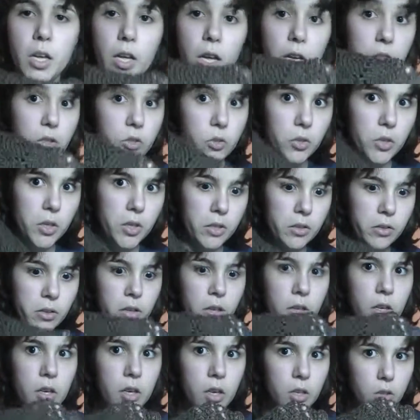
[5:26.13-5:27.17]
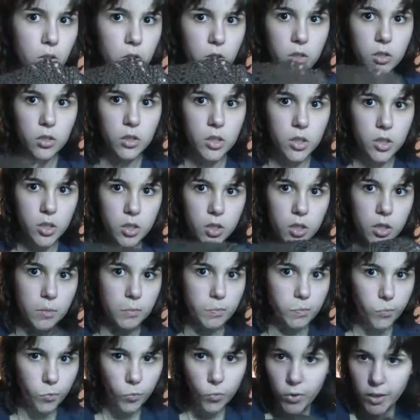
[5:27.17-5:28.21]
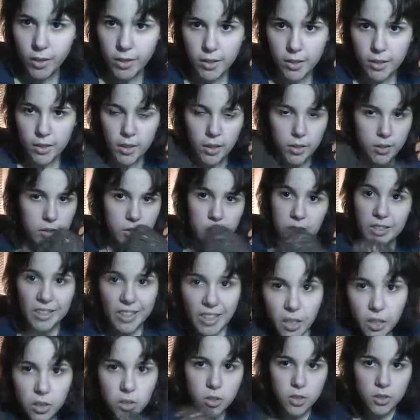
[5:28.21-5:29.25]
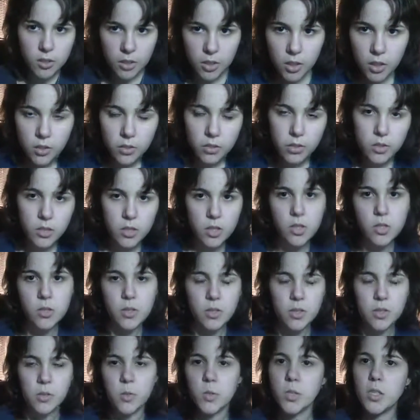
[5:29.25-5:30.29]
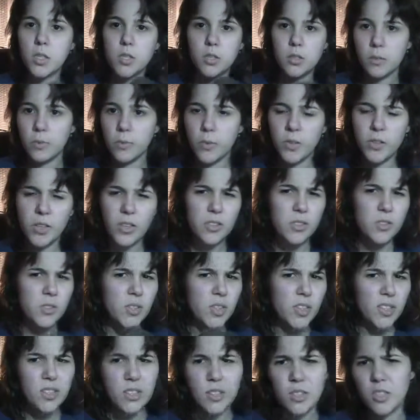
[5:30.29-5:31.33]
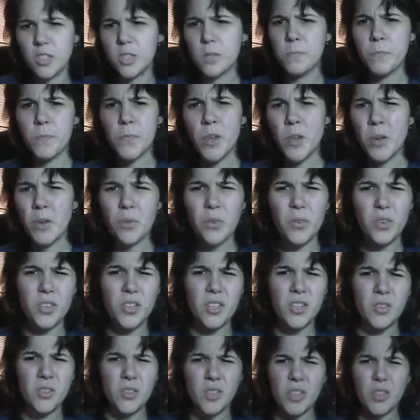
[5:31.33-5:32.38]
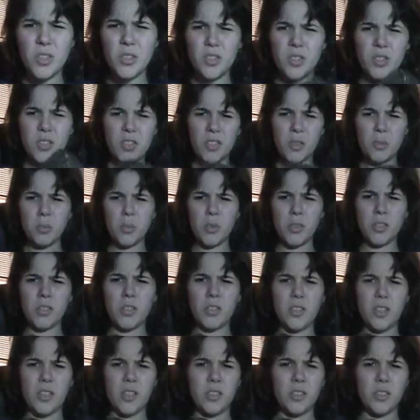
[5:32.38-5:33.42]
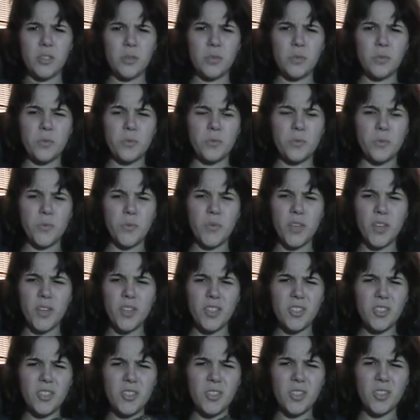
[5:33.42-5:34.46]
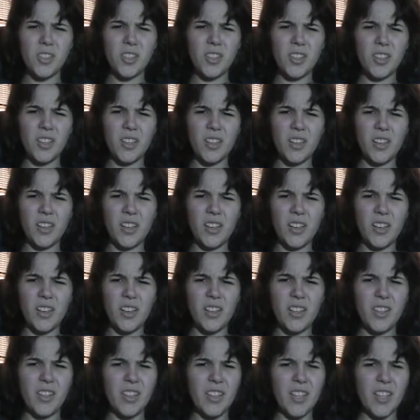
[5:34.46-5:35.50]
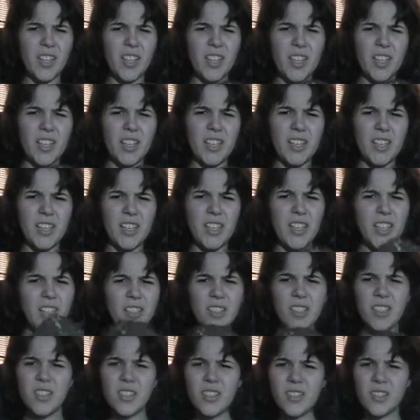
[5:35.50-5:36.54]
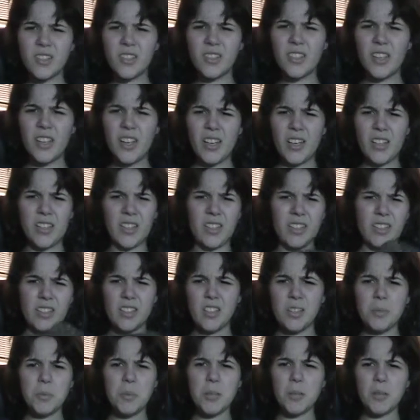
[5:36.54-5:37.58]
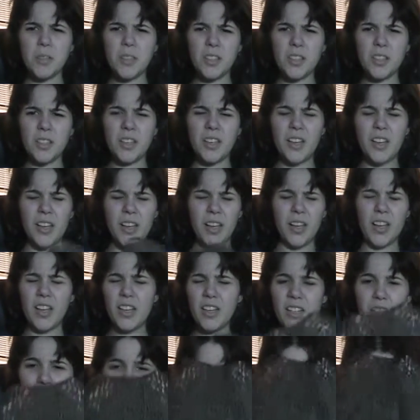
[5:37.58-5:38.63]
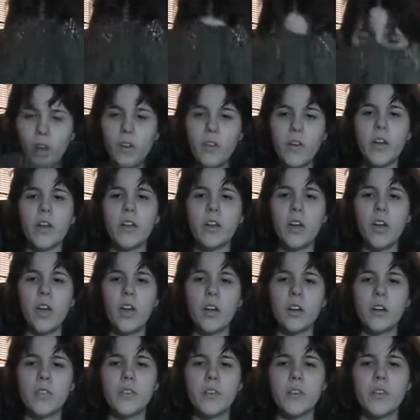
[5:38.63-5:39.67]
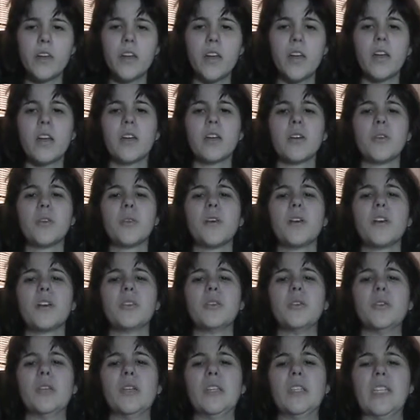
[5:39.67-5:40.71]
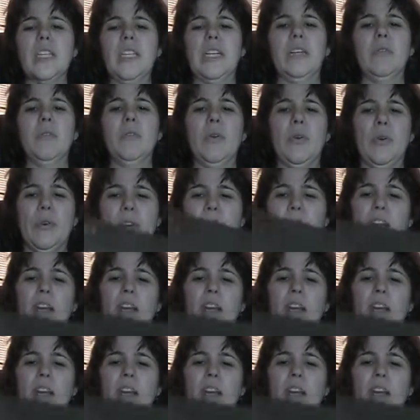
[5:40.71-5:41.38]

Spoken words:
I had to do like the way like the ink, the decreases, because it was like a different, you had to like this weird thing was like a slip, and then you had to do something, I had to like knit two, and I had to slip something, and it was like, oh my god, I don't want to do this anymore.